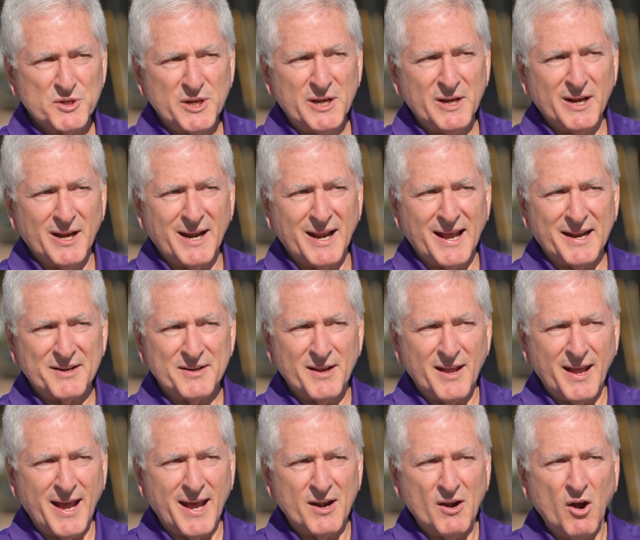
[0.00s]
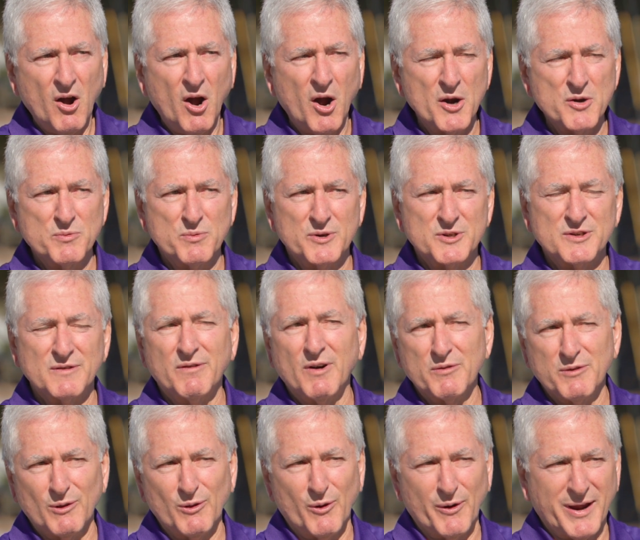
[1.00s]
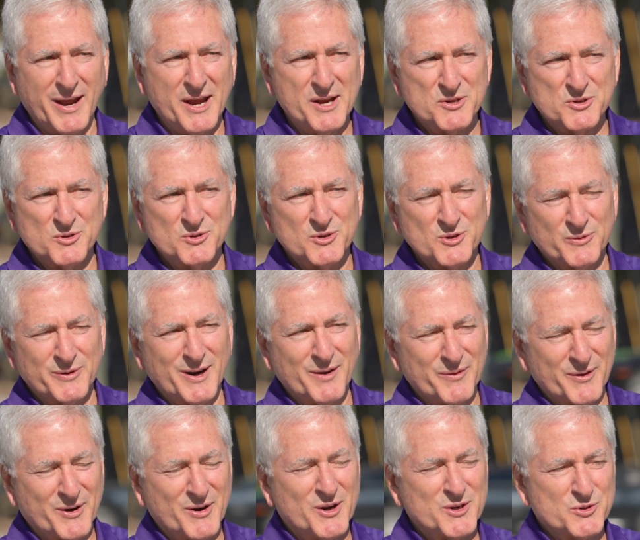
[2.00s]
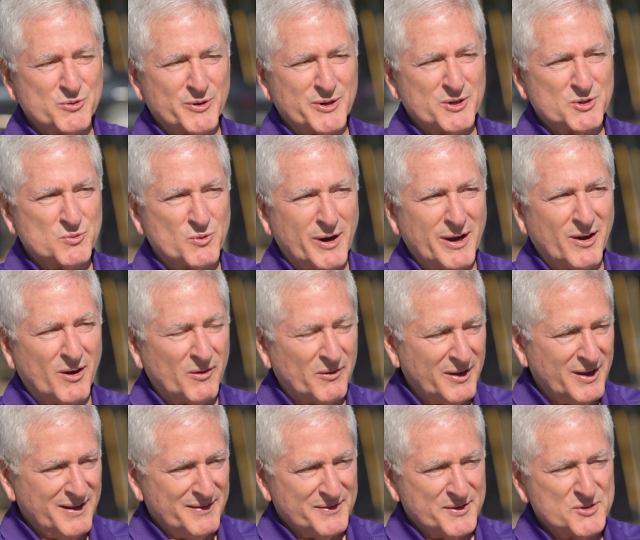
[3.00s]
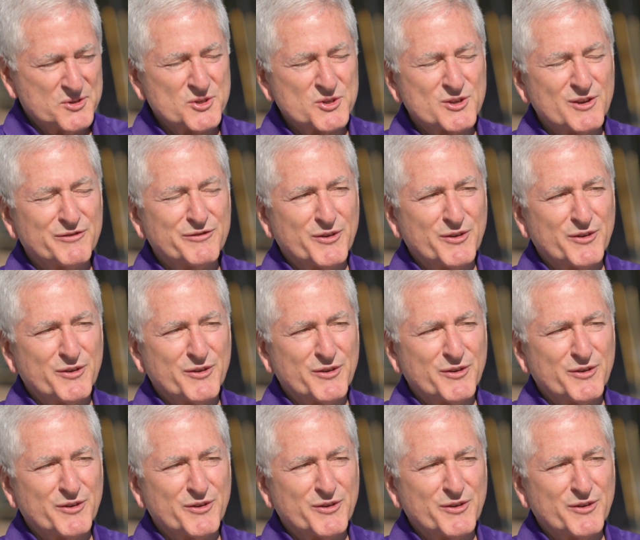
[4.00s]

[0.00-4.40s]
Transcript: seen it at, at hundreds of other locations around the country as well. This is the